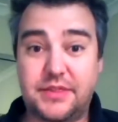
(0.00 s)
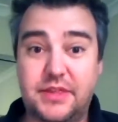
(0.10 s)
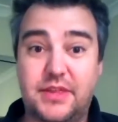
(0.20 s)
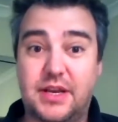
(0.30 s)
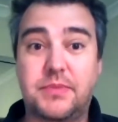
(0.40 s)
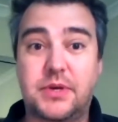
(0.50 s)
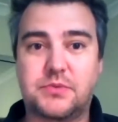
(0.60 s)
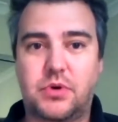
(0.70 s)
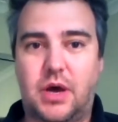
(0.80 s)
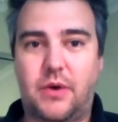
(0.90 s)
I think the Olympics
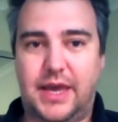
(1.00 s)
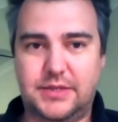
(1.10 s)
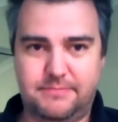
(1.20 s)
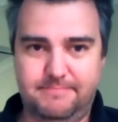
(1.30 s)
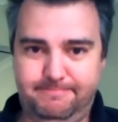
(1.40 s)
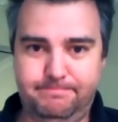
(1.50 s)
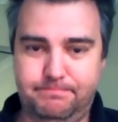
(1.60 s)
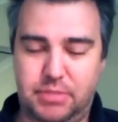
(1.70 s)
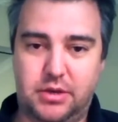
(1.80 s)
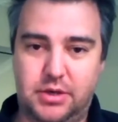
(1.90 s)
will go ahead
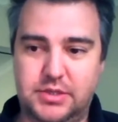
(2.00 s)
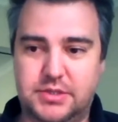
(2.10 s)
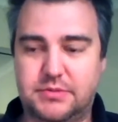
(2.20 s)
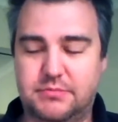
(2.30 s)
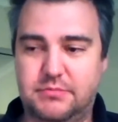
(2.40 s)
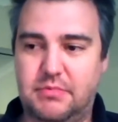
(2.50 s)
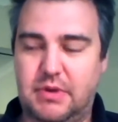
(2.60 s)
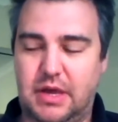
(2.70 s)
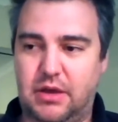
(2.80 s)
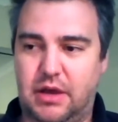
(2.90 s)
because
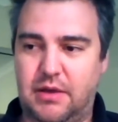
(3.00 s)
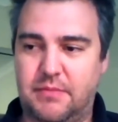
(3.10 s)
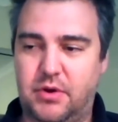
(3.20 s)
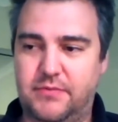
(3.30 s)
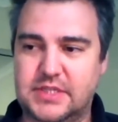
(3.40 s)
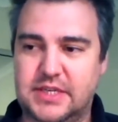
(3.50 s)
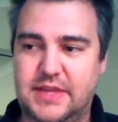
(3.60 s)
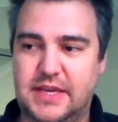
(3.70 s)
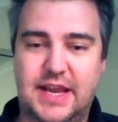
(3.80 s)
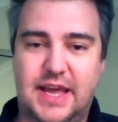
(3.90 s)
obviously
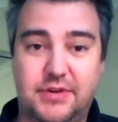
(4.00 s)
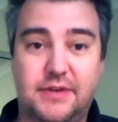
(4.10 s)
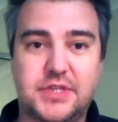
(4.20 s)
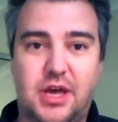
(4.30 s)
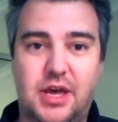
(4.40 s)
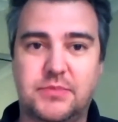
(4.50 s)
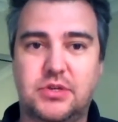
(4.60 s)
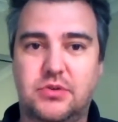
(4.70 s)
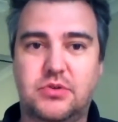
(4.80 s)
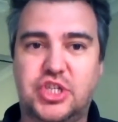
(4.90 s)
they didn't have enough time
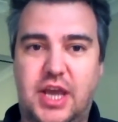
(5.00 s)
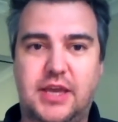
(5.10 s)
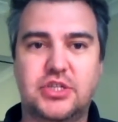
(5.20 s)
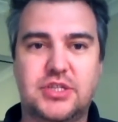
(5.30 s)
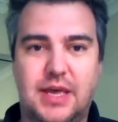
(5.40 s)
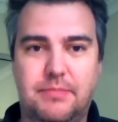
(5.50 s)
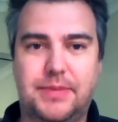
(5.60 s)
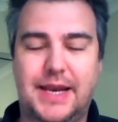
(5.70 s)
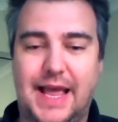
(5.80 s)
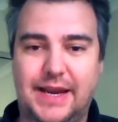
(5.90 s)
to change their
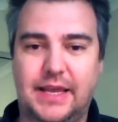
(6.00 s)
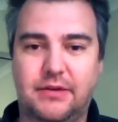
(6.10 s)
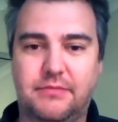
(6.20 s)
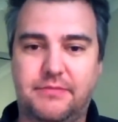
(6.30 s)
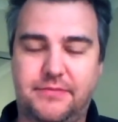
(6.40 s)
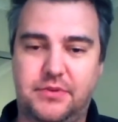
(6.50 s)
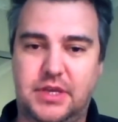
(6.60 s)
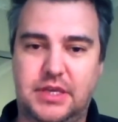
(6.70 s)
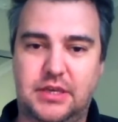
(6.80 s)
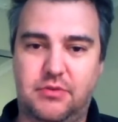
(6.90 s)
planning for
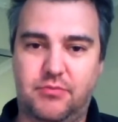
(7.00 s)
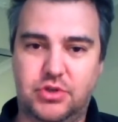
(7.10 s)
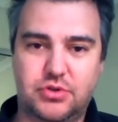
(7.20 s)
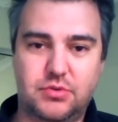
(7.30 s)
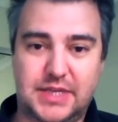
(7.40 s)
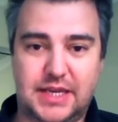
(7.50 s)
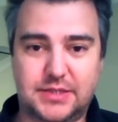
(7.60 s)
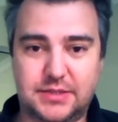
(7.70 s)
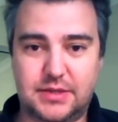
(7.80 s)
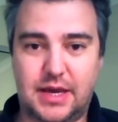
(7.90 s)
the original
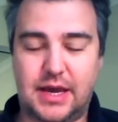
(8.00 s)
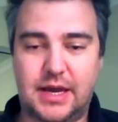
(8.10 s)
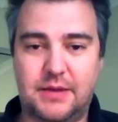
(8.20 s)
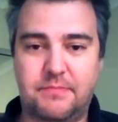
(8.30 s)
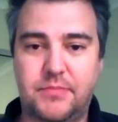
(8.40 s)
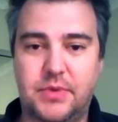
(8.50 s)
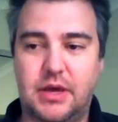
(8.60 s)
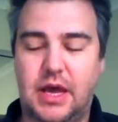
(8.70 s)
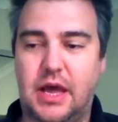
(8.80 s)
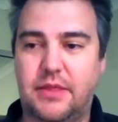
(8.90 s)
date.
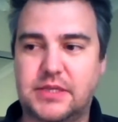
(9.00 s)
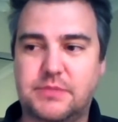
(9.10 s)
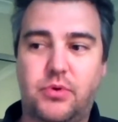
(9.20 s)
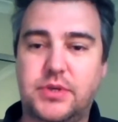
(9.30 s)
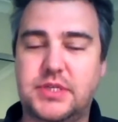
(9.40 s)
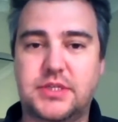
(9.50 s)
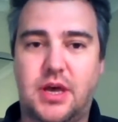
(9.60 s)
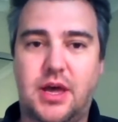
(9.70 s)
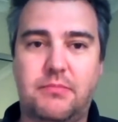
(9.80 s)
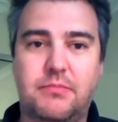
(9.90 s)
At this point in
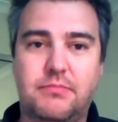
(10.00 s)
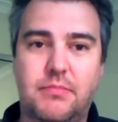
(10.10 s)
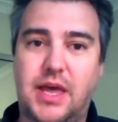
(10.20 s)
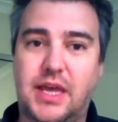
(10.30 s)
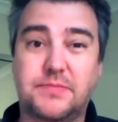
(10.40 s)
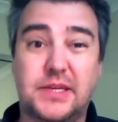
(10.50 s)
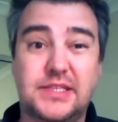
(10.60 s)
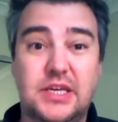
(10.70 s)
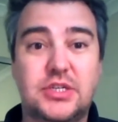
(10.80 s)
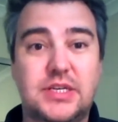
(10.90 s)
time, my
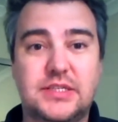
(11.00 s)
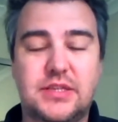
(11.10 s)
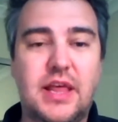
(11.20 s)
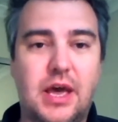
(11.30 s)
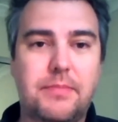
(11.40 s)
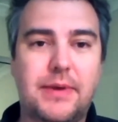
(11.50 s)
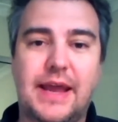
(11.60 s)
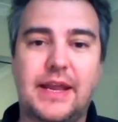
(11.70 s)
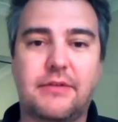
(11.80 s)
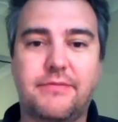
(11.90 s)
expectation is that they are
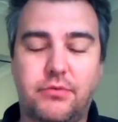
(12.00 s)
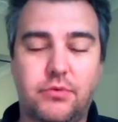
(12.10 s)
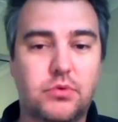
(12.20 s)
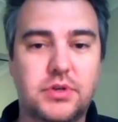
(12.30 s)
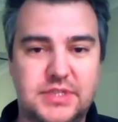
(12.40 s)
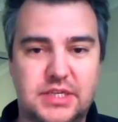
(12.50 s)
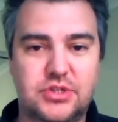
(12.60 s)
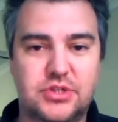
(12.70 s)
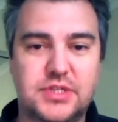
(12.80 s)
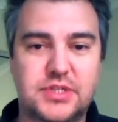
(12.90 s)
planning for all
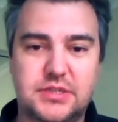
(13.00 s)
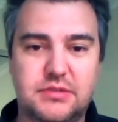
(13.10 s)
contingencies.